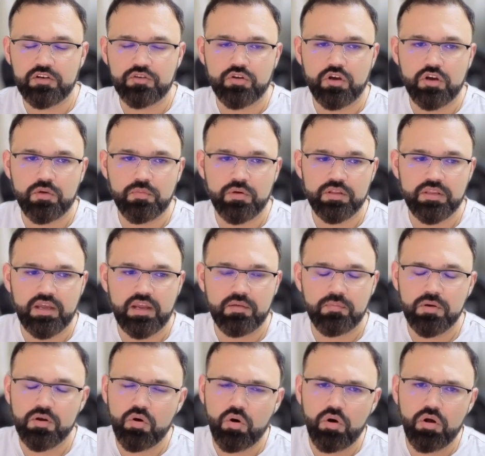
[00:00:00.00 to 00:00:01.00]
talk about that,
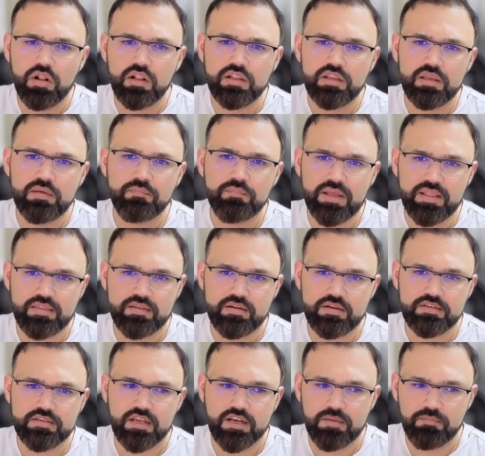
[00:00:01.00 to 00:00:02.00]
but all the
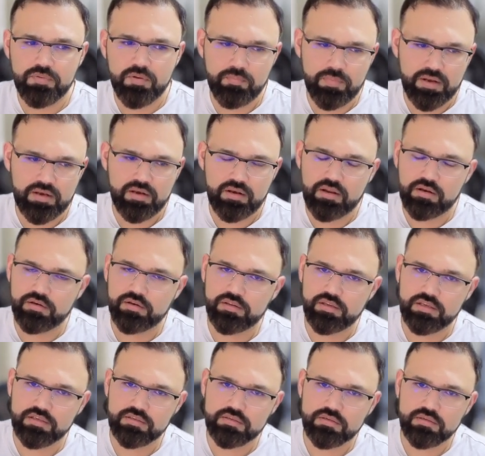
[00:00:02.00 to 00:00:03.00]
methods are implemented under
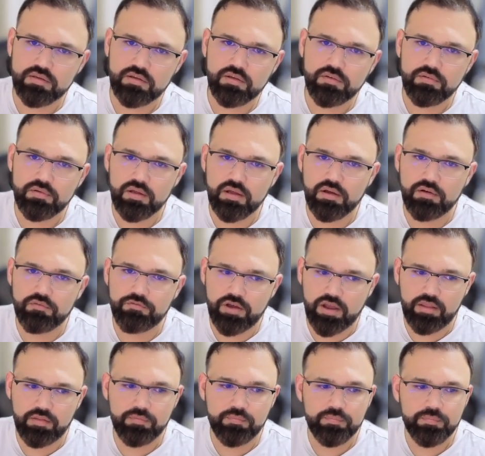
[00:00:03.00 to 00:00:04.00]
this
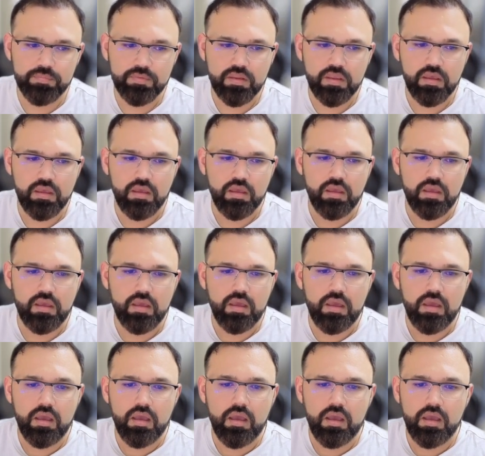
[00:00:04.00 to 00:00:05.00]
file.
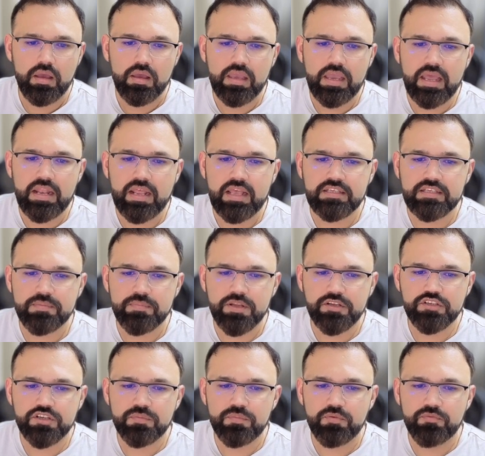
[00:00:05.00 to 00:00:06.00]
And as I
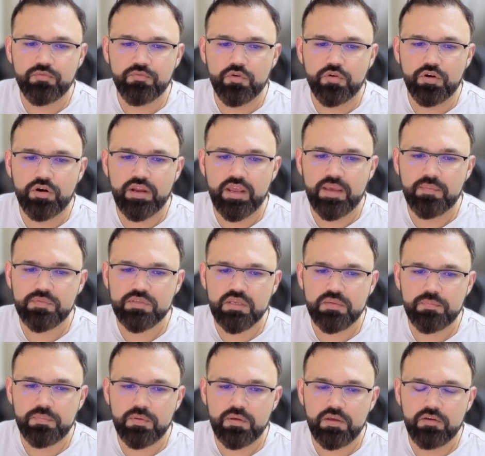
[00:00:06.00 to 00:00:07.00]
mentioned before,
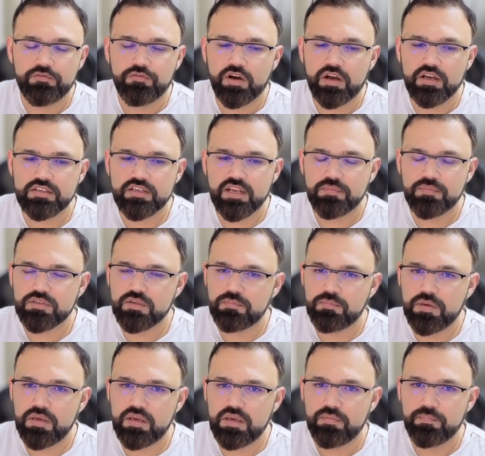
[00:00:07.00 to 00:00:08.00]
fast
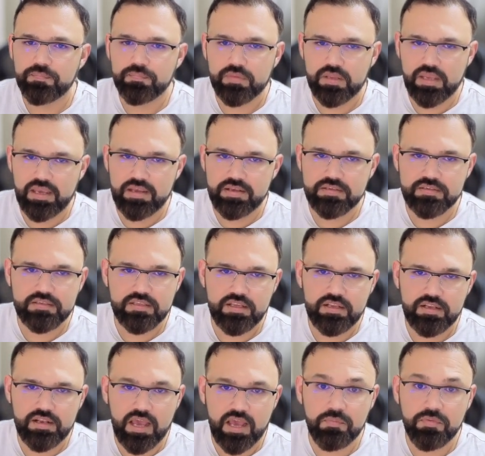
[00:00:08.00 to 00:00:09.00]
MCP is the
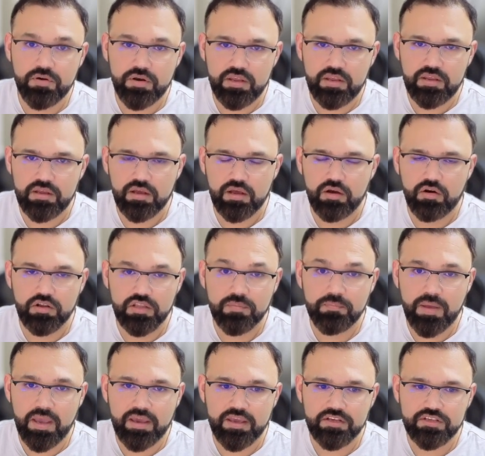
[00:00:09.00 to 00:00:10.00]
library or the
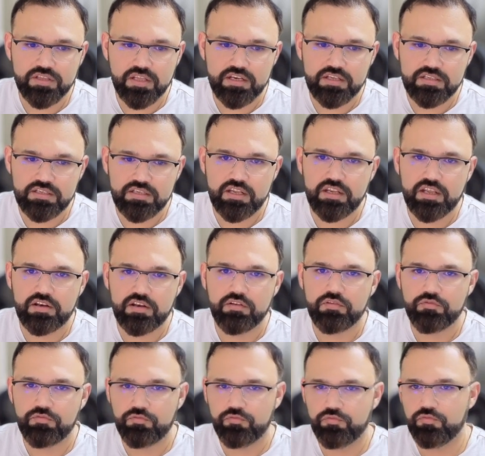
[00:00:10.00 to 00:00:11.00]
package that is needed
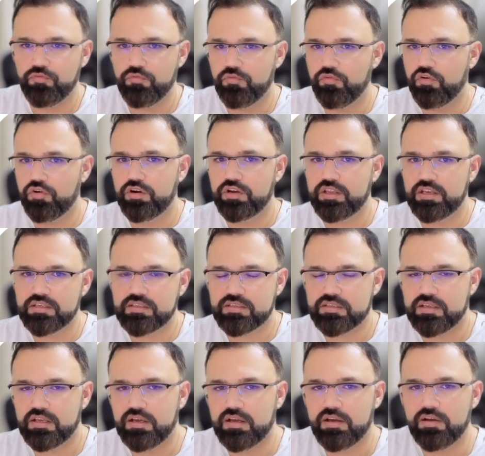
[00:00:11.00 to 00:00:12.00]
for this
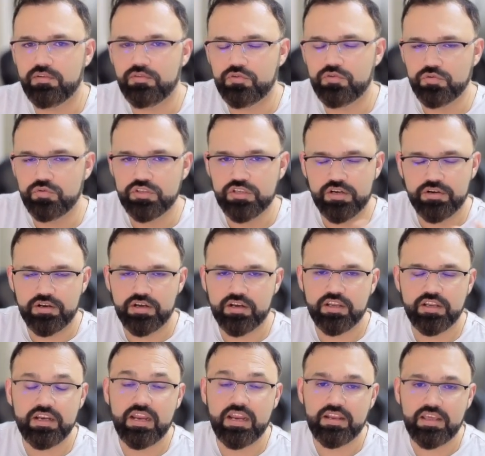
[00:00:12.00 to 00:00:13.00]
to
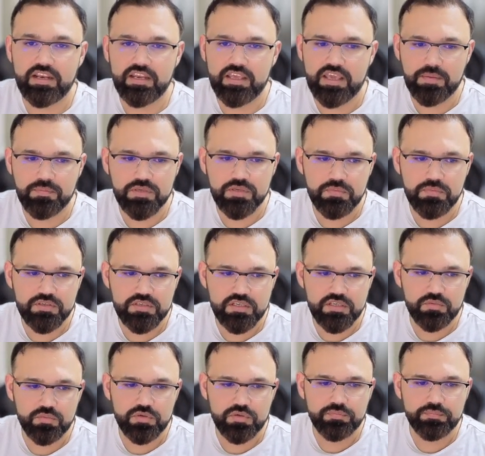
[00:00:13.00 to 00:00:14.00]
create any MCP
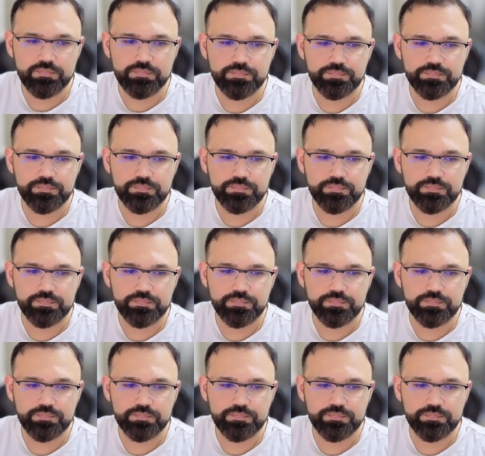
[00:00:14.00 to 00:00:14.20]
server.